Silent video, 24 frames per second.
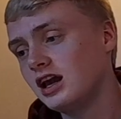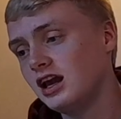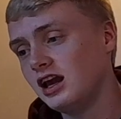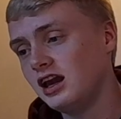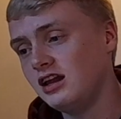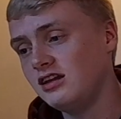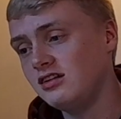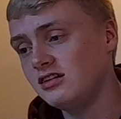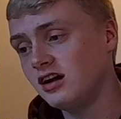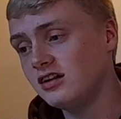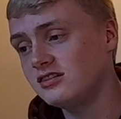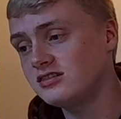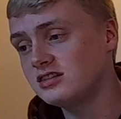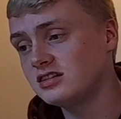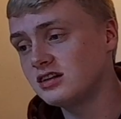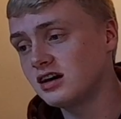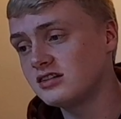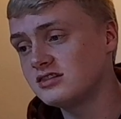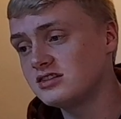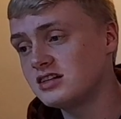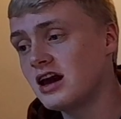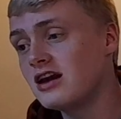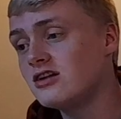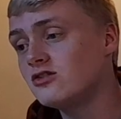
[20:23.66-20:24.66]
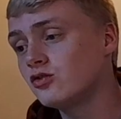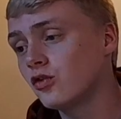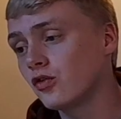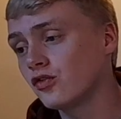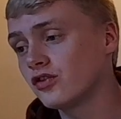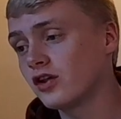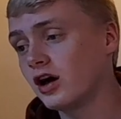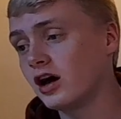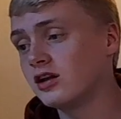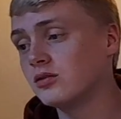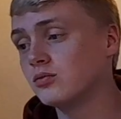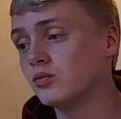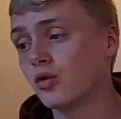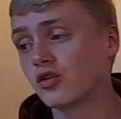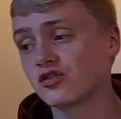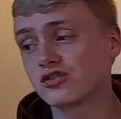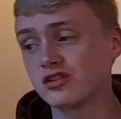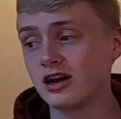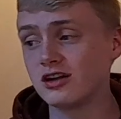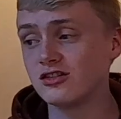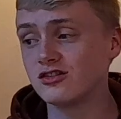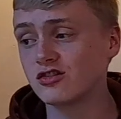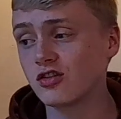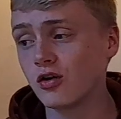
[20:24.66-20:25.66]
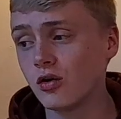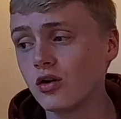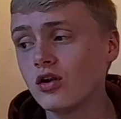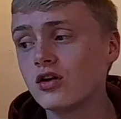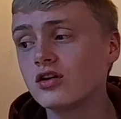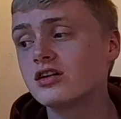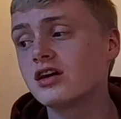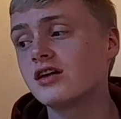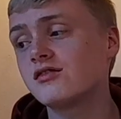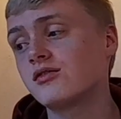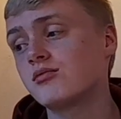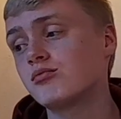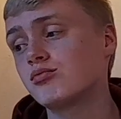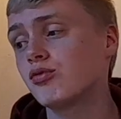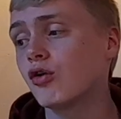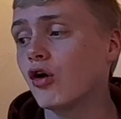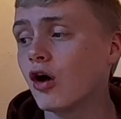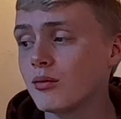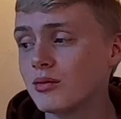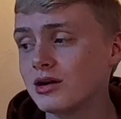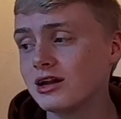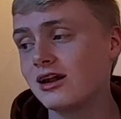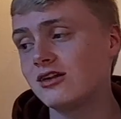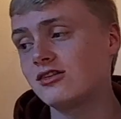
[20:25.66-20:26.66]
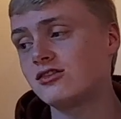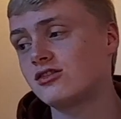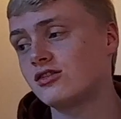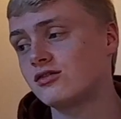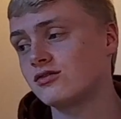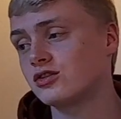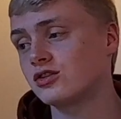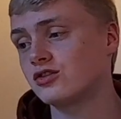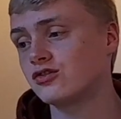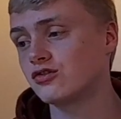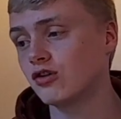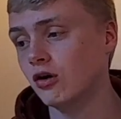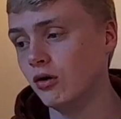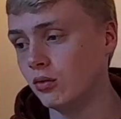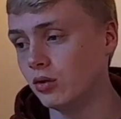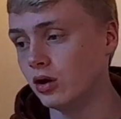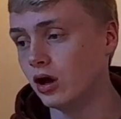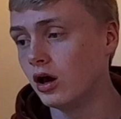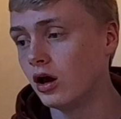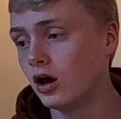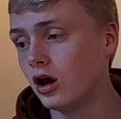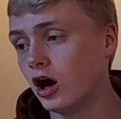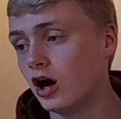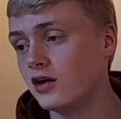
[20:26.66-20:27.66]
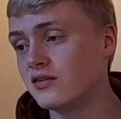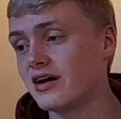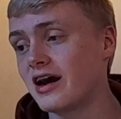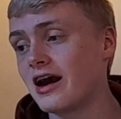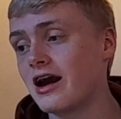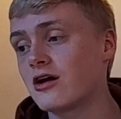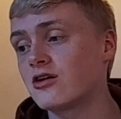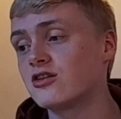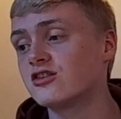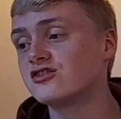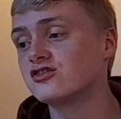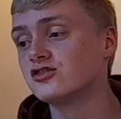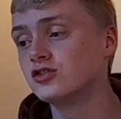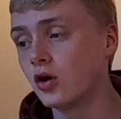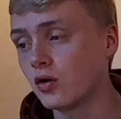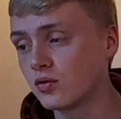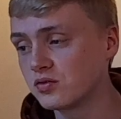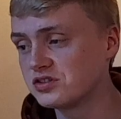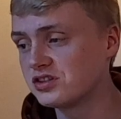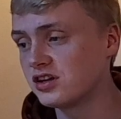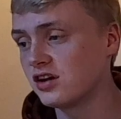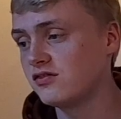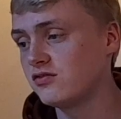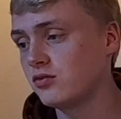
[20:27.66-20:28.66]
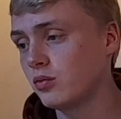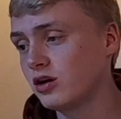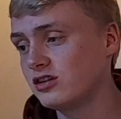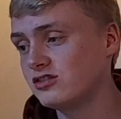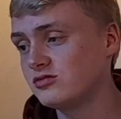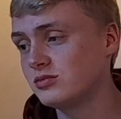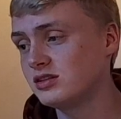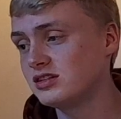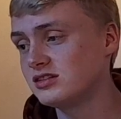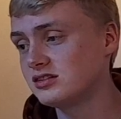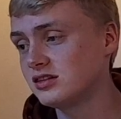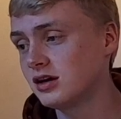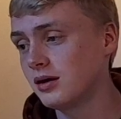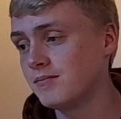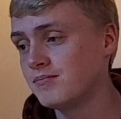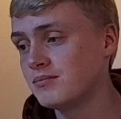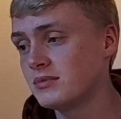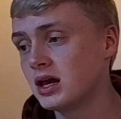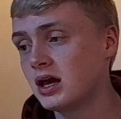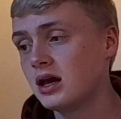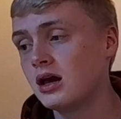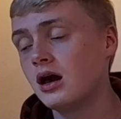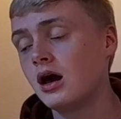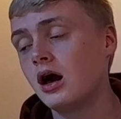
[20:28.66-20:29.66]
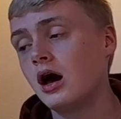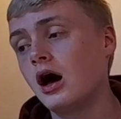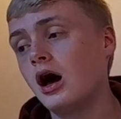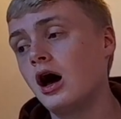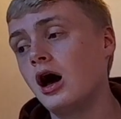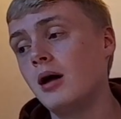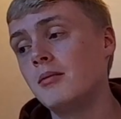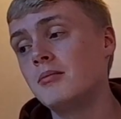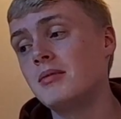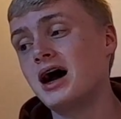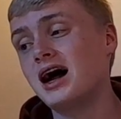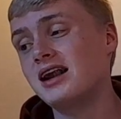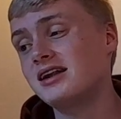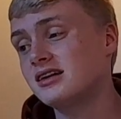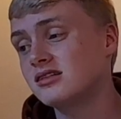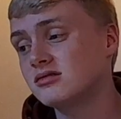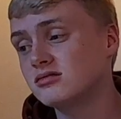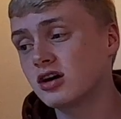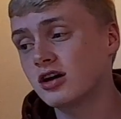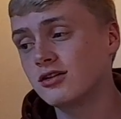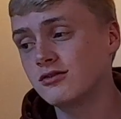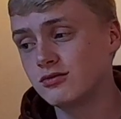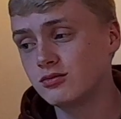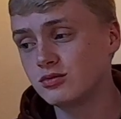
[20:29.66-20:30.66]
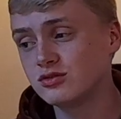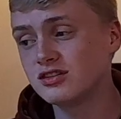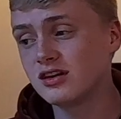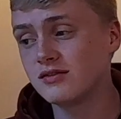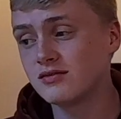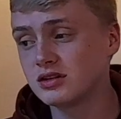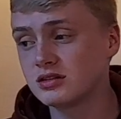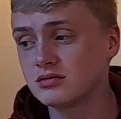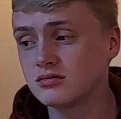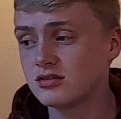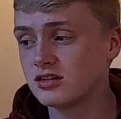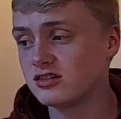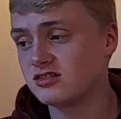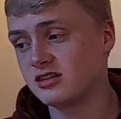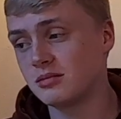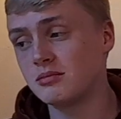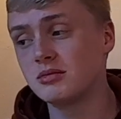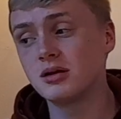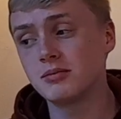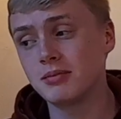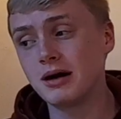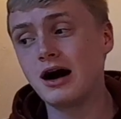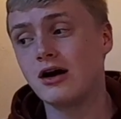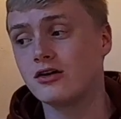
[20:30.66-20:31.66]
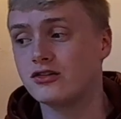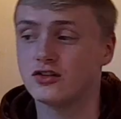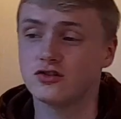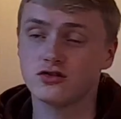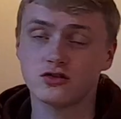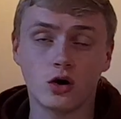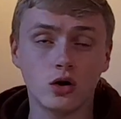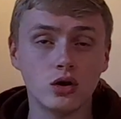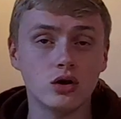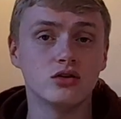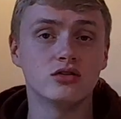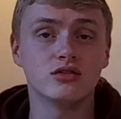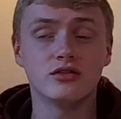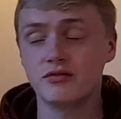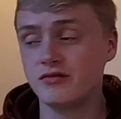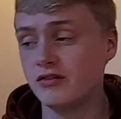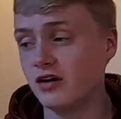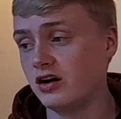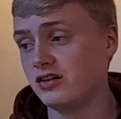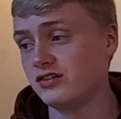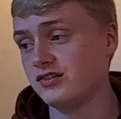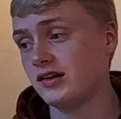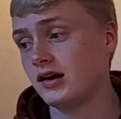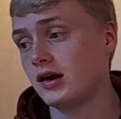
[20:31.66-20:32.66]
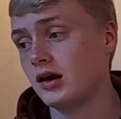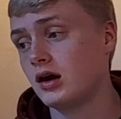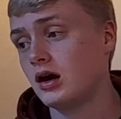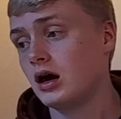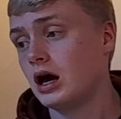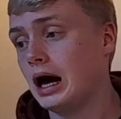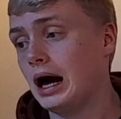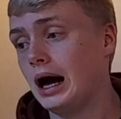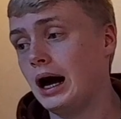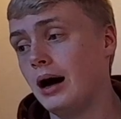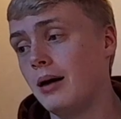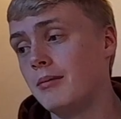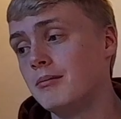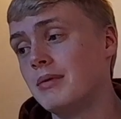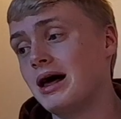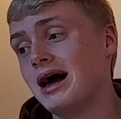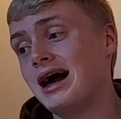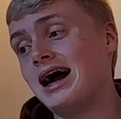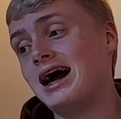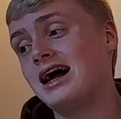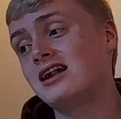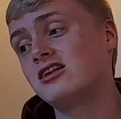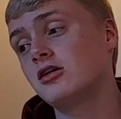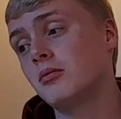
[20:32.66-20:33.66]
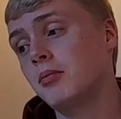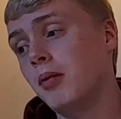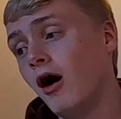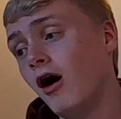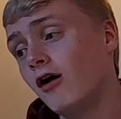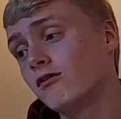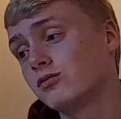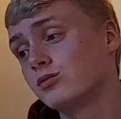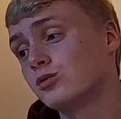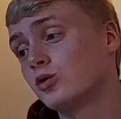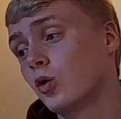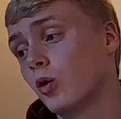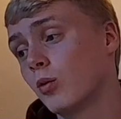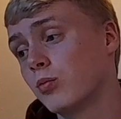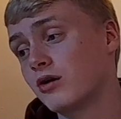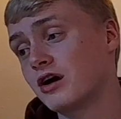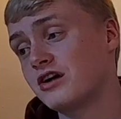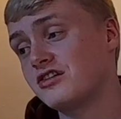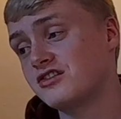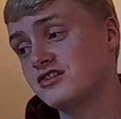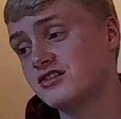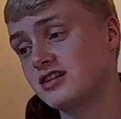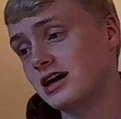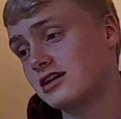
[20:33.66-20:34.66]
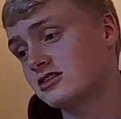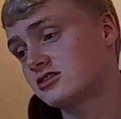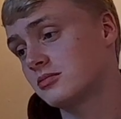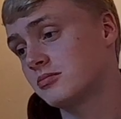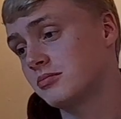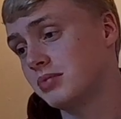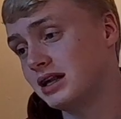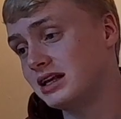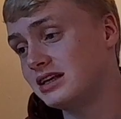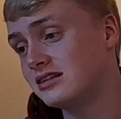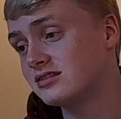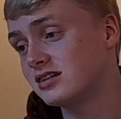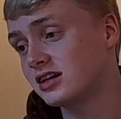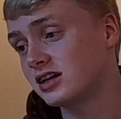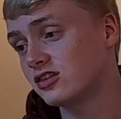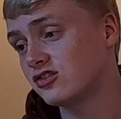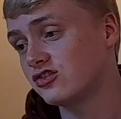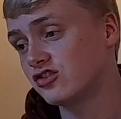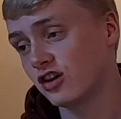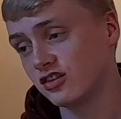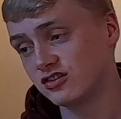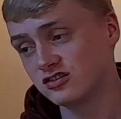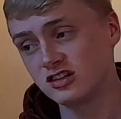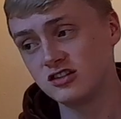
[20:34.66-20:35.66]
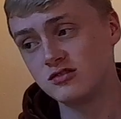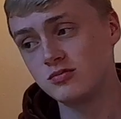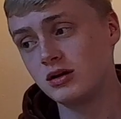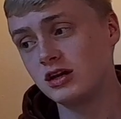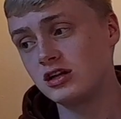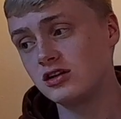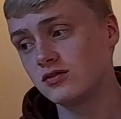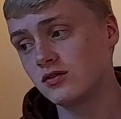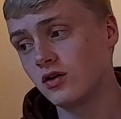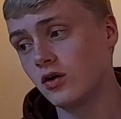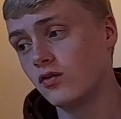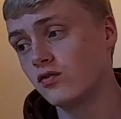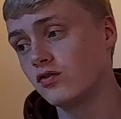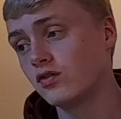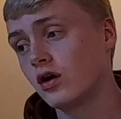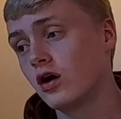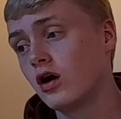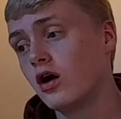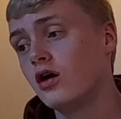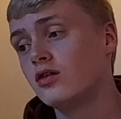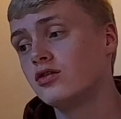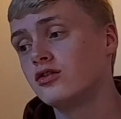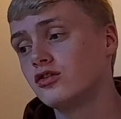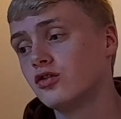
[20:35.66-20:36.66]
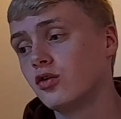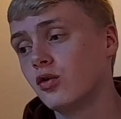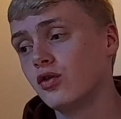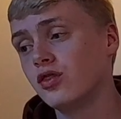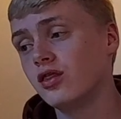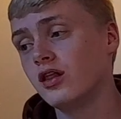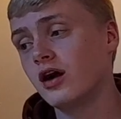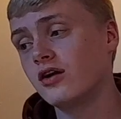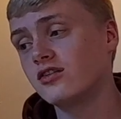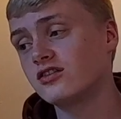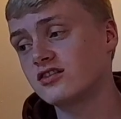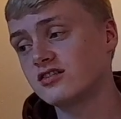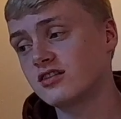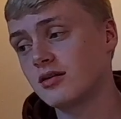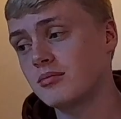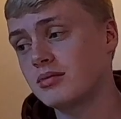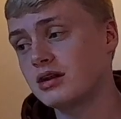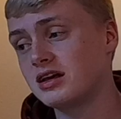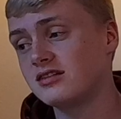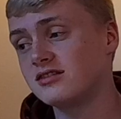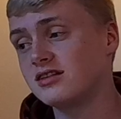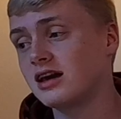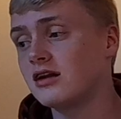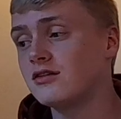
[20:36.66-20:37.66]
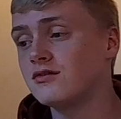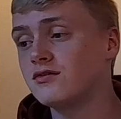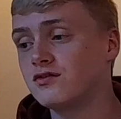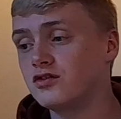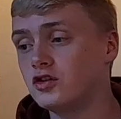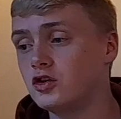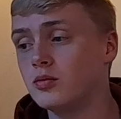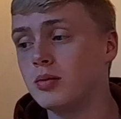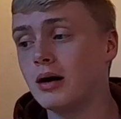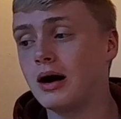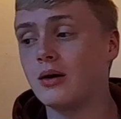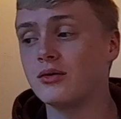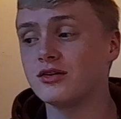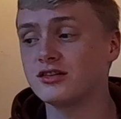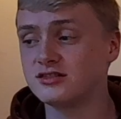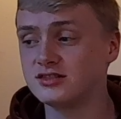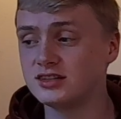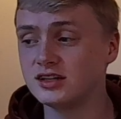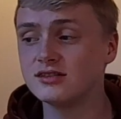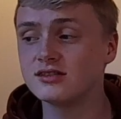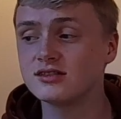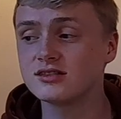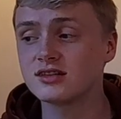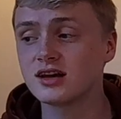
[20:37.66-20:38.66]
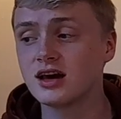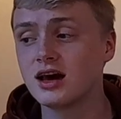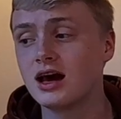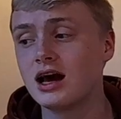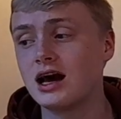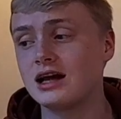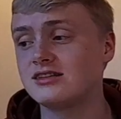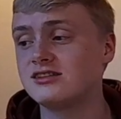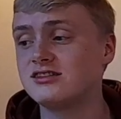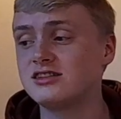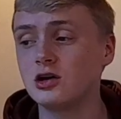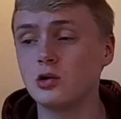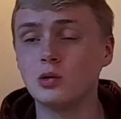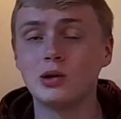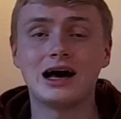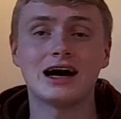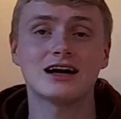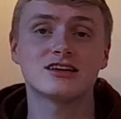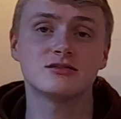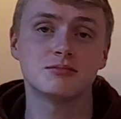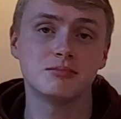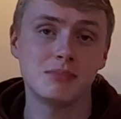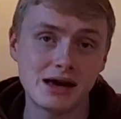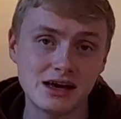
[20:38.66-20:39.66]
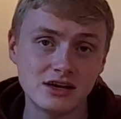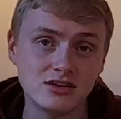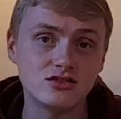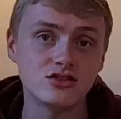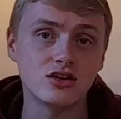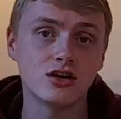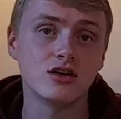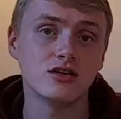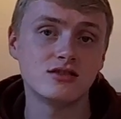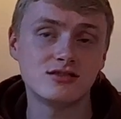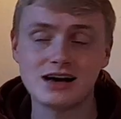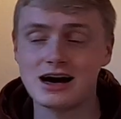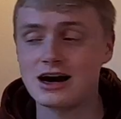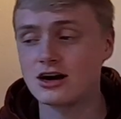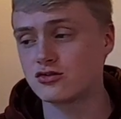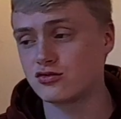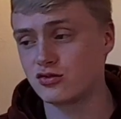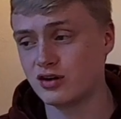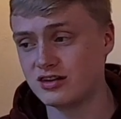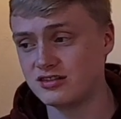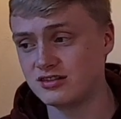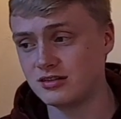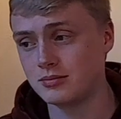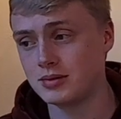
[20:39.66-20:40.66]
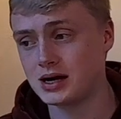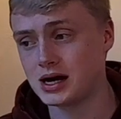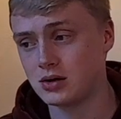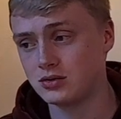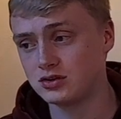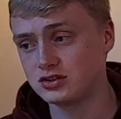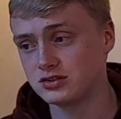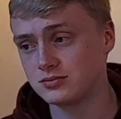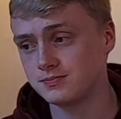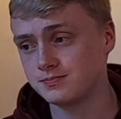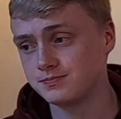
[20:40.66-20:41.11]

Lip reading: In 1998, Northern Ireland was, like Scotland, given primary legislative control over areas not reserved for Westminster, and it kind of was given similar powers to Scotland at first. And apart from corporation tax and policing and justice being devolved, the Northern Irish Assembly has gained few powers since and still lacks major tax raising powers.